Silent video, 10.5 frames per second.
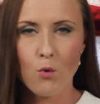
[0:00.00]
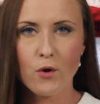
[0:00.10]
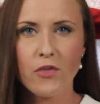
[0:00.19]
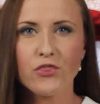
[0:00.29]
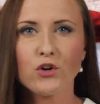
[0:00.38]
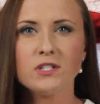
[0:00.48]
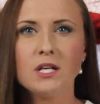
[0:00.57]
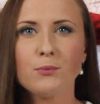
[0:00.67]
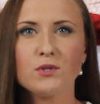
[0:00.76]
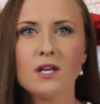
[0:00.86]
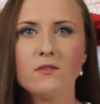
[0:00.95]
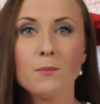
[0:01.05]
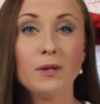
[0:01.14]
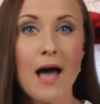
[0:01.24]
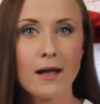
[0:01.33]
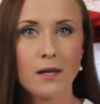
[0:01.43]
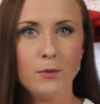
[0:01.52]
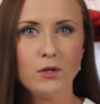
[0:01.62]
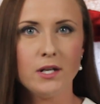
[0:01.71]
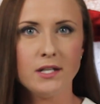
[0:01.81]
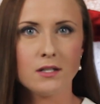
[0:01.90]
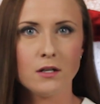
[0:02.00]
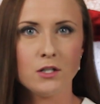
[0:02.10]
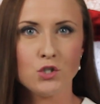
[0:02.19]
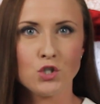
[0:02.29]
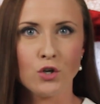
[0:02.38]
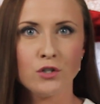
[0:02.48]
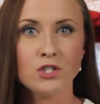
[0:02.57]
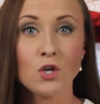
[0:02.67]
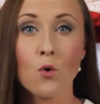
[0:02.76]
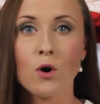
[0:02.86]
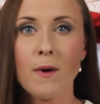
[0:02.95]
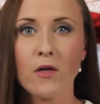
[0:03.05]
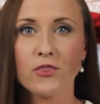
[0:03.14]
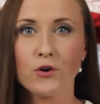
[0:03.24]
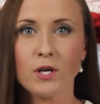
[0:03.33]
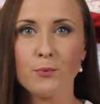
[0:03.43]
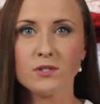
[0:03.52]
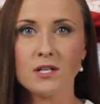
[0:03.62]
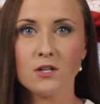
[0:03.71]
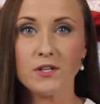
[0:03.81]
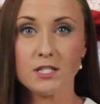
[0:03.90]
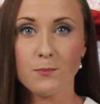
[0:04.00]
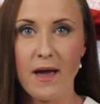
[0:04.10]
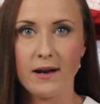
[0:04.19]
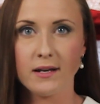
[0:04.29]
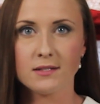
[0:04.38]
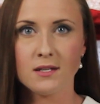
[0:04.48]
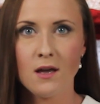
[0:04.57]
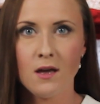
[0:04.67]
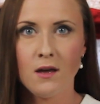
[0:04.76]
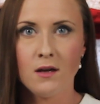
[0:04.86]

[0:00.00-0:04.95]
More than 13% of the Black community is uninsured, so are about 30% of Hispanics.